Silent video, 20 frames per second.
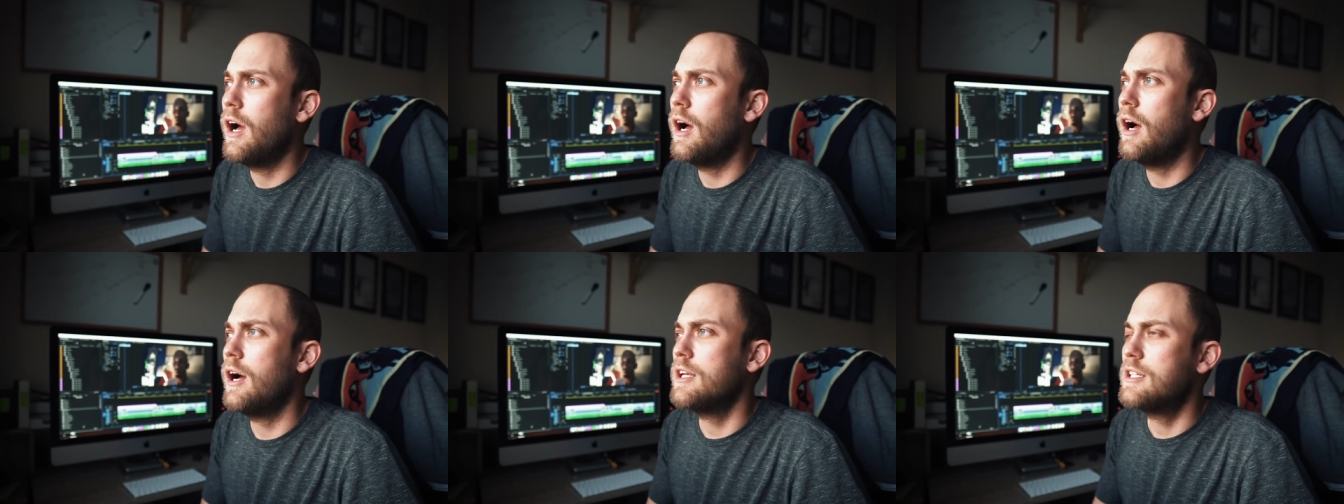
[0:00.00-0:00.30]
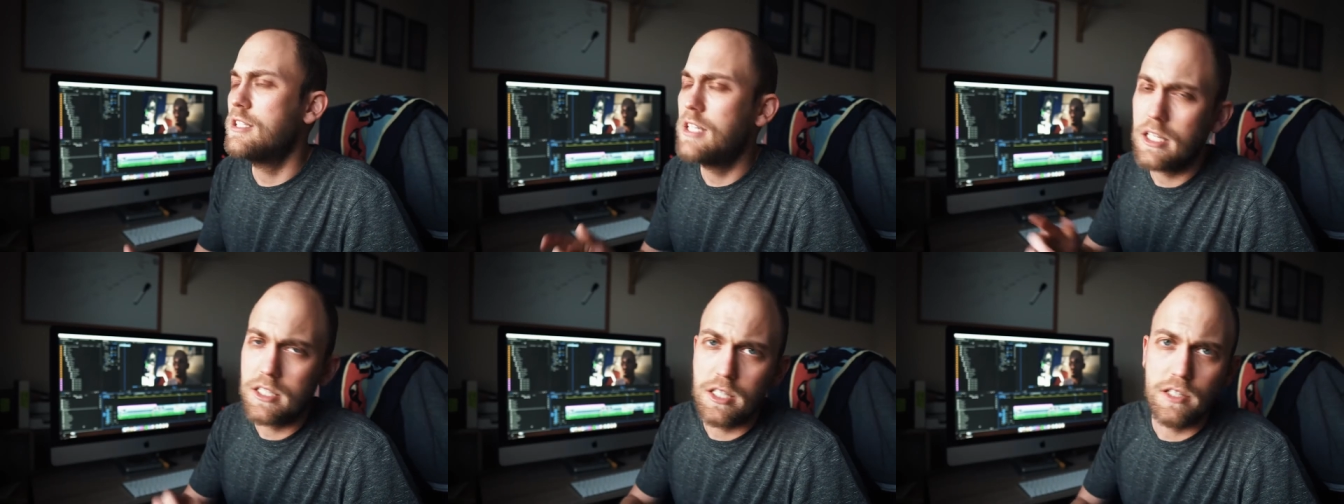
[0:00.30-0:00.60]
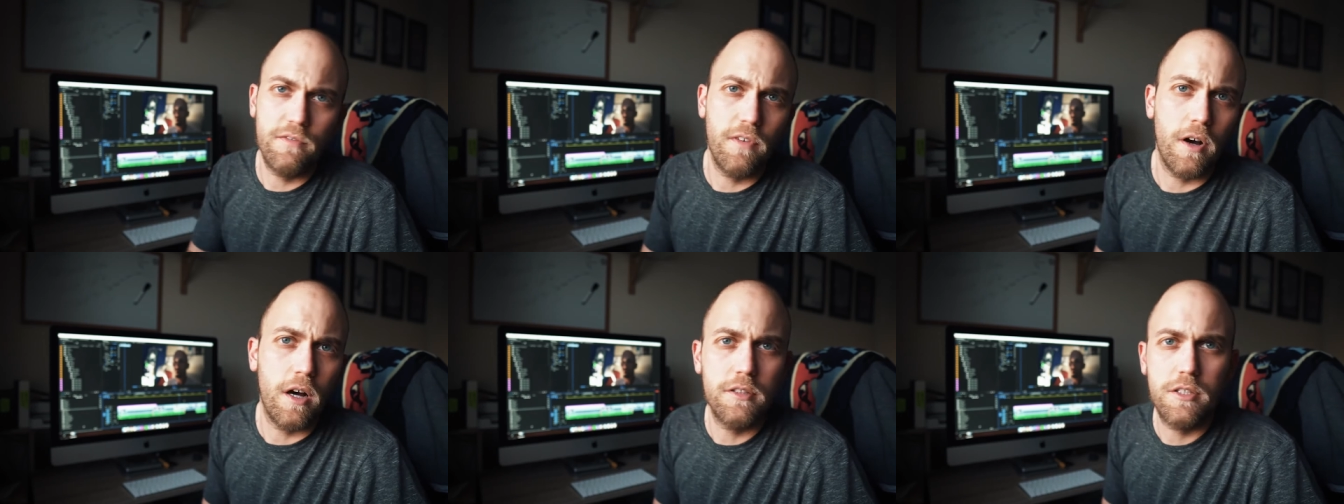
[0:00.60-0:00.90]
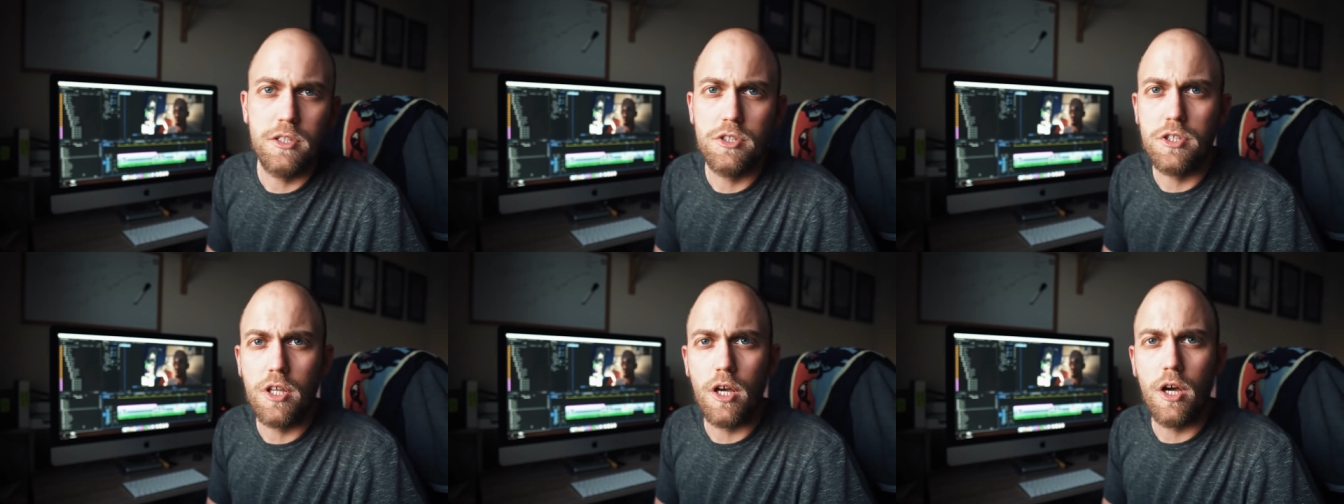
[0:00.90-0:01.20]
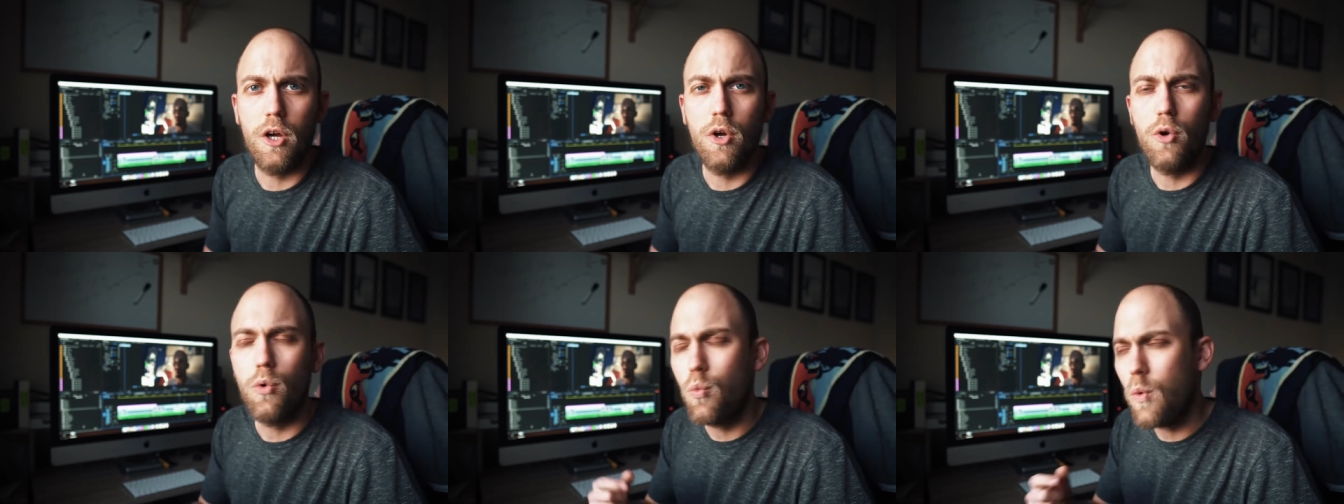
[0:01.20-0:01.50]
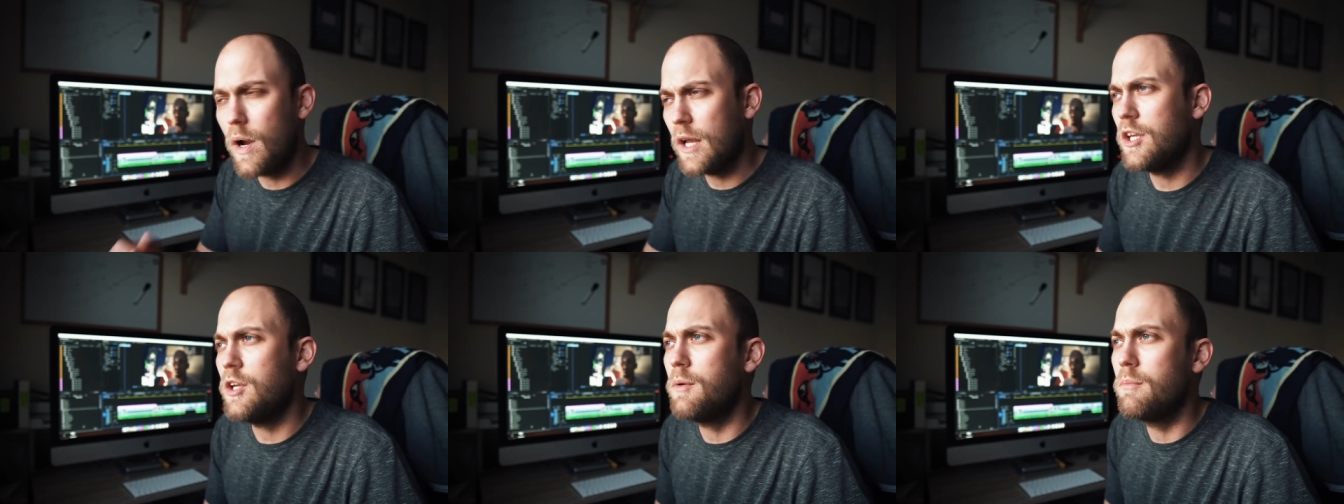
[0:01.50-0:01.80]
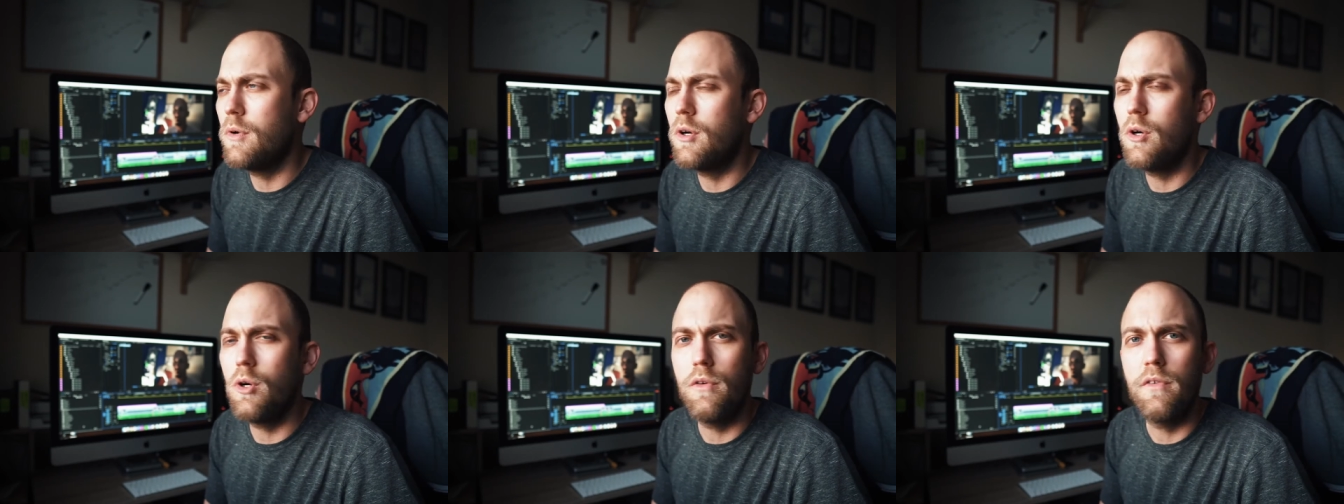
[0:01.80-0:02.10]
Uh, disadvantage though, when you
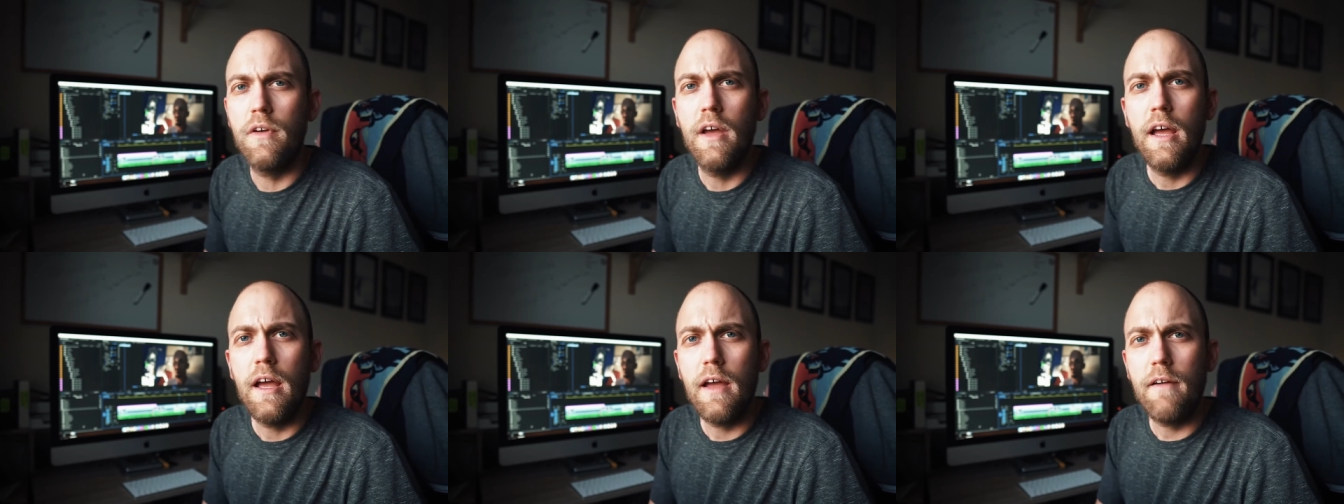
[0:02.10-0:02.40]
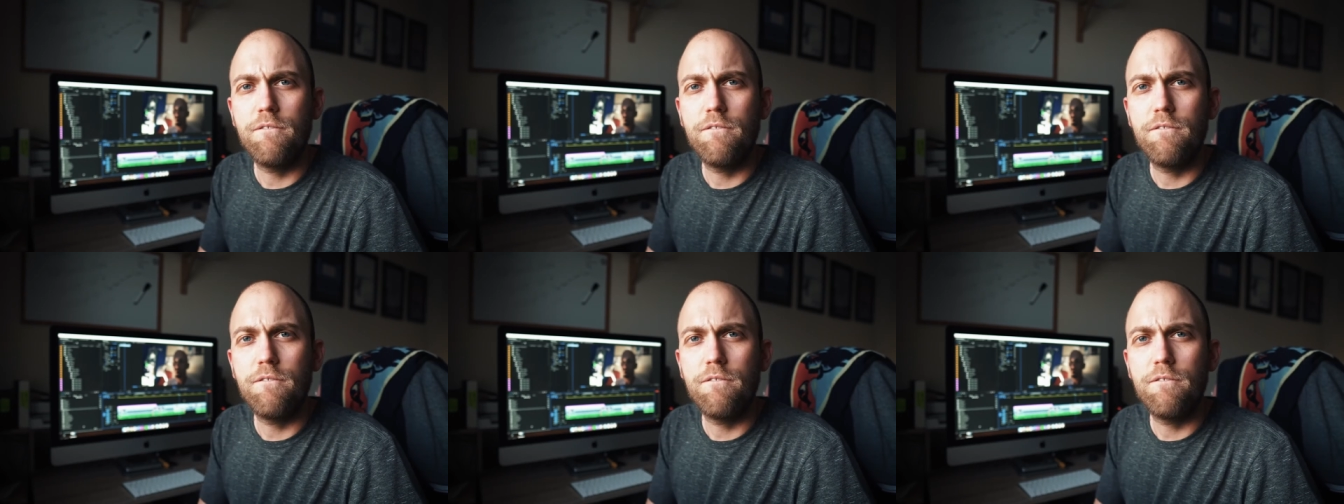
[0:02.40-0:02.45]
move,